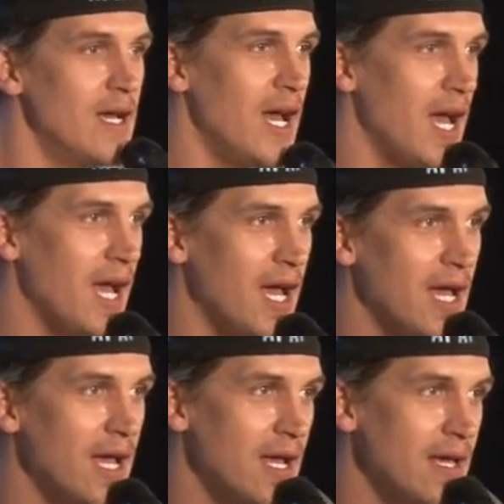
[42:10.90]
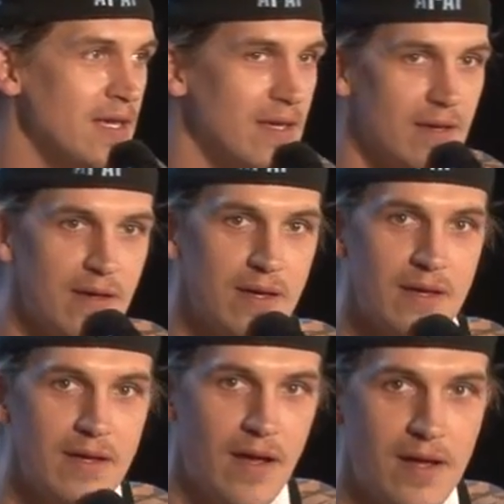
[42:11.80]
Hey, yeah.
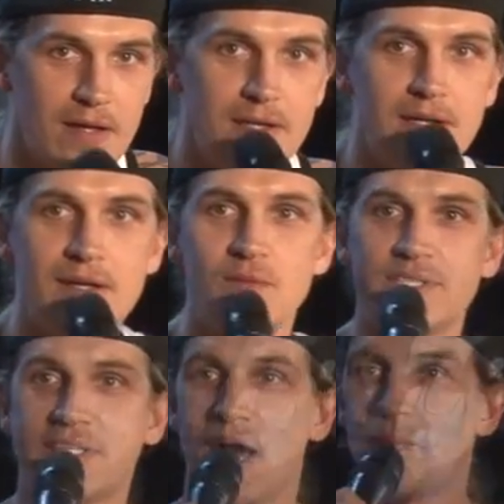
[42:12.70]
What's up?